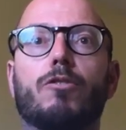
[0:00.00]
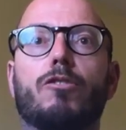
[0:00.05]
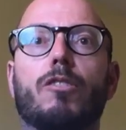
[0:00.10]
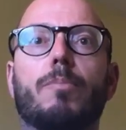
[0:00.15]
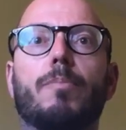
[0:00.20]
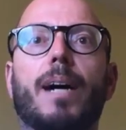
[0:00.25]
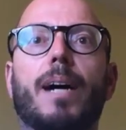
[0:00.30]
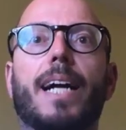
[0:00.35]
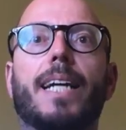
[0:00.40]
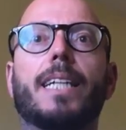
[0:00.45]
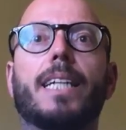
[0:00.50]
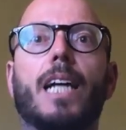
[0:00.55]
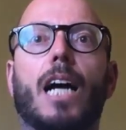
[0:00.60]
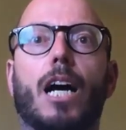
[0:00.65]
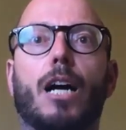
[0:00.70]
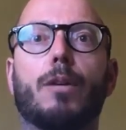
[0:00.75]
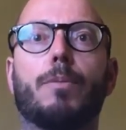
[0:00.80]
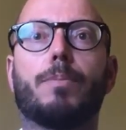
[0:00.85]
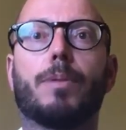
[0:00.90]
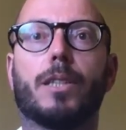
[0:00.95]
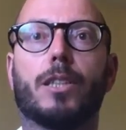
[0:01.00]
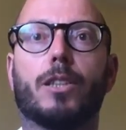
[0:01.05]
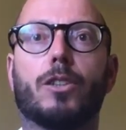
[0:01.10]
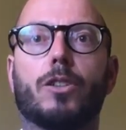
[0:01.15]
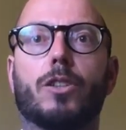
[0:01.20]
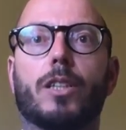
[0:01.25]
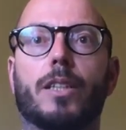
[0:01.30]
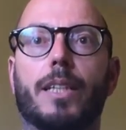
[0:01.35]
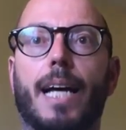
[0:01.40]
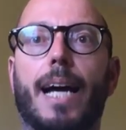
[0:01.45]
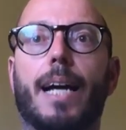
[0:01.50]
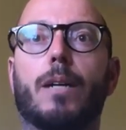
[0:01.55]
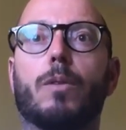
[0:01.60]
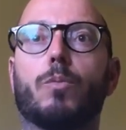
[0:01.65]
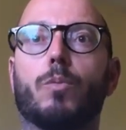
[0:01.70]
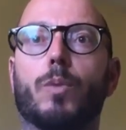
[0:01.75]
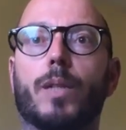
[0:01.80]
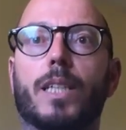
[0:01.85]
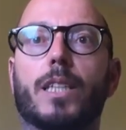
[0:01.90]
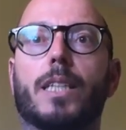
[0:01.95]
remaining open to that
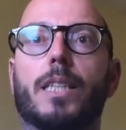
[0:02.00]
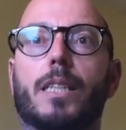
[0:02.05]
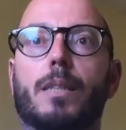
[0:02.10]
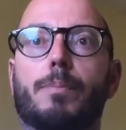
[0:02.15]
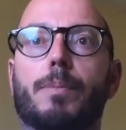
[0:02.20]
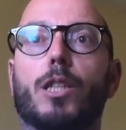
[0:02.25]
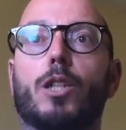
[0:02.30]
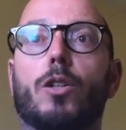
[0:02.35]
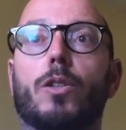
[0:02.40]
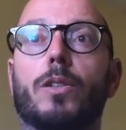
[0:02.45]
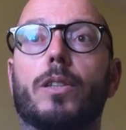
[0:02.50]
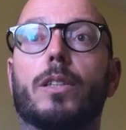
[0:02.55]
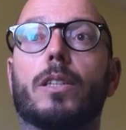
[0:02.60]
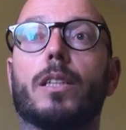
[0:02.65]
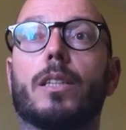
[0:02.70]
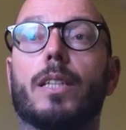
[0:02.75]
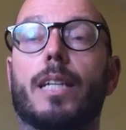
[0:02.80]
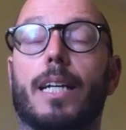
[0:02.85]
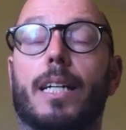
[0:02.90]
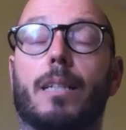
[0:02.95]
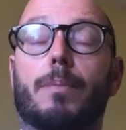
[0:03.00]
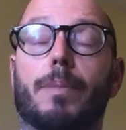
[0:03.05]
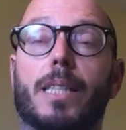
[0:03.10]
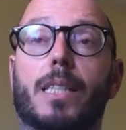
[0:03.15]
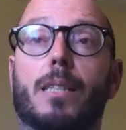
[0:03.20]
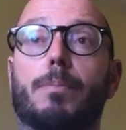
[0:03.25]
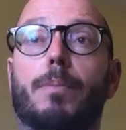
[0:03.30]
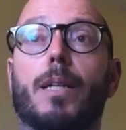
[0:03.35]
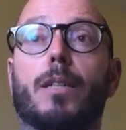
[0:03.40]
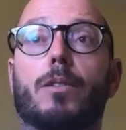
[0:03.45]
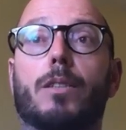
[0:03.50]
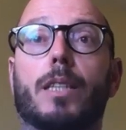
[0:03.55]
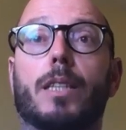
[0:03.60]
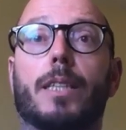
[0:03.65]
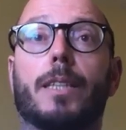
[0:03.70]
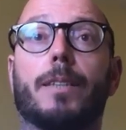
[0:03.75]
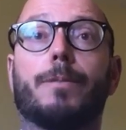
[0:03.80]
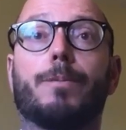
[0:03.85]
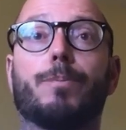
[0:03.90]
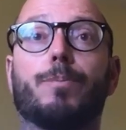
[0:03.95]
which is beyond that can be
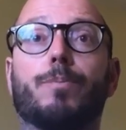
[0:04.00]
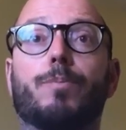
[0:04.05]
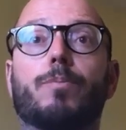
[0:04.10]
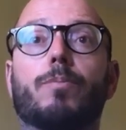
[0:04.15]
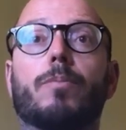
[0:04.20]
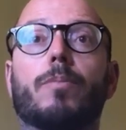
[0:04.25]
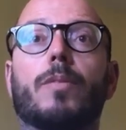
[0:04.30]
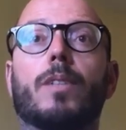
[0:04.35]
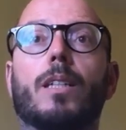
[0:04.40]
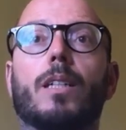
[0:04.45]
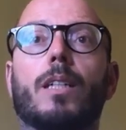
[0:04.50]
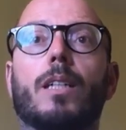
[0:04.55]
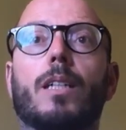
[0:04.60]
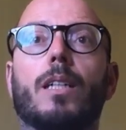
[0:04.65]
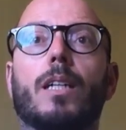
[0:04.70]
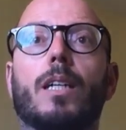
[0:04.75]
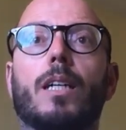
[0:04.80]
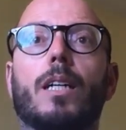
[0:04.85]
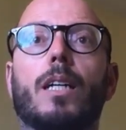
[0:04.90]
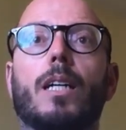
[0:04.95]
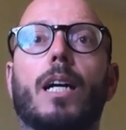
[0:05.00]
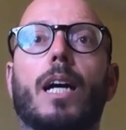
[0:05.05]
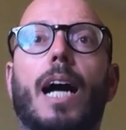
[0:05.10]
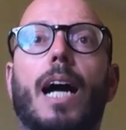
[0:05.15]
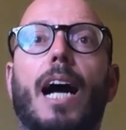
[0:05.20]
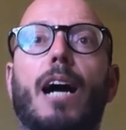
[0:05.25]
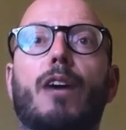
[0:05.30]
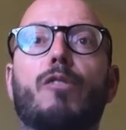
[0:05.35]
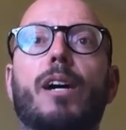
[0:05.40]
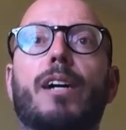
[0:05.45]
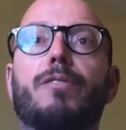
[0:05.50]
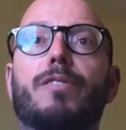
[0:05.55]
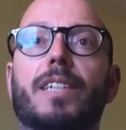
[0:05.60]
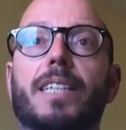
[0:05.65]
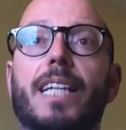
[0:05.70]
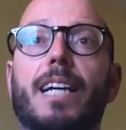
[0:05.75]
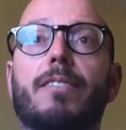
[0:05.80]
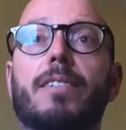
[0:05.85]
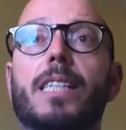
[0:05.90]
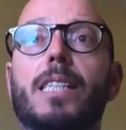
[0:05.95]
spoken. However,
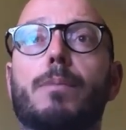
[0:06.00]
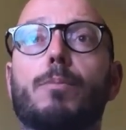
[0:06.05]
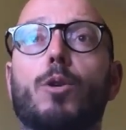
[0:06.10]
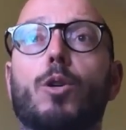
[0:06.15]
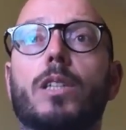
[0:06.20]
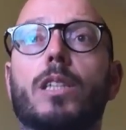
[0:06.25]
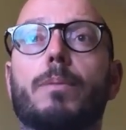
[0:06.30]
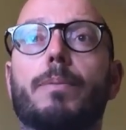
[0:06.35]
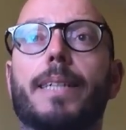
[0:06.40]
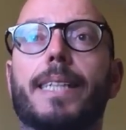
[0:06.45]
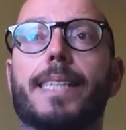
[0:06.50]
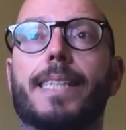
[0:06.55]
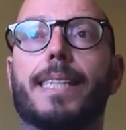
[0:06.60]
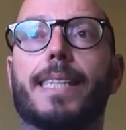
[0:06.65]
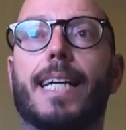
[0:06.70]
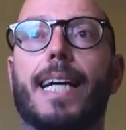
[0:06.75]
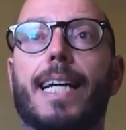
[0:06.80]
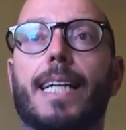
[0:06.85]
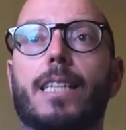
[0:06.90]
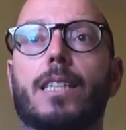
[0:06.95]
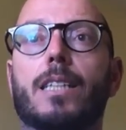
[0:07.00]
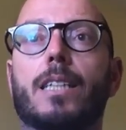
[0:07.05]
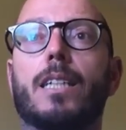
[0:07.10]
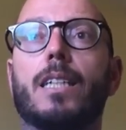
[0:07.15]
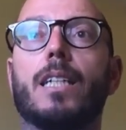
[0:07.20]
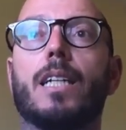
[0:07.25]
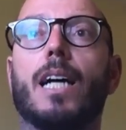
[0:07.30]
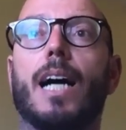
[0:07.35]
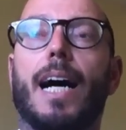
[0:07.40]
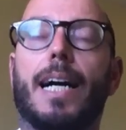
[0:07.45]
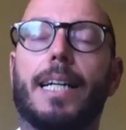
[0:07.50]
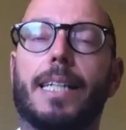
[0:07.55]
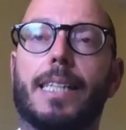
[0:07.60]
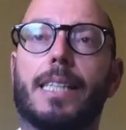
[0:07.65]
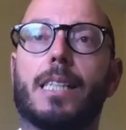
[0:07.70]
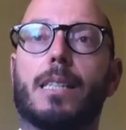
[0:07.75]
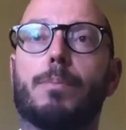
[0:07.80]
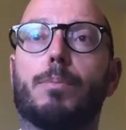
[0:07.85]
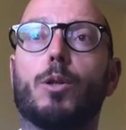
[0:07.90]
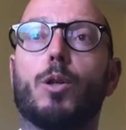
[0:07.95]
there is more to be said and
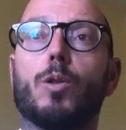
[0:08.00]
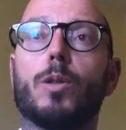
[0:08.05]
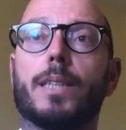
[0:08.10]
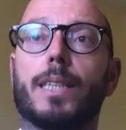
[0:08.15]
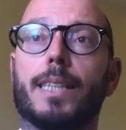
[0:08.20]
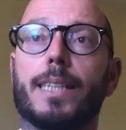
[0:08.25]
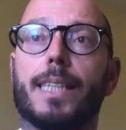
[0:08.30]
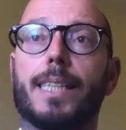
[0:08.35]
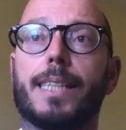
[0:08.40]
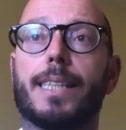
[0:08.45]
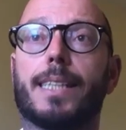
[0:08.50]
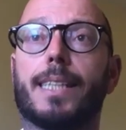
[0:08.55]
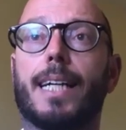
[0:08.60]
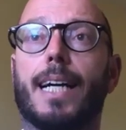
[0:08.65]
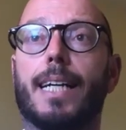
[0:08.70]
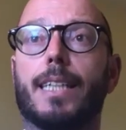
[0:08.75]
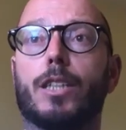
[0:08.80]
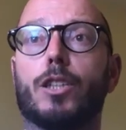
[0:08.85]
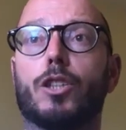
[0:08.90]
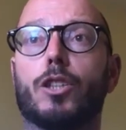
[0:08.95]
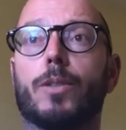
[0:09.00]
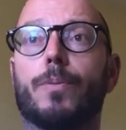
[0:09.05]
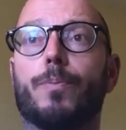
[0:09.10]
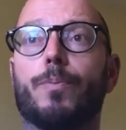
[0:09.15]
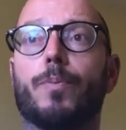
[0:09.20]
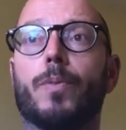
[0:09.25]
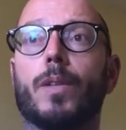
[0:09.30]
explored in this stage.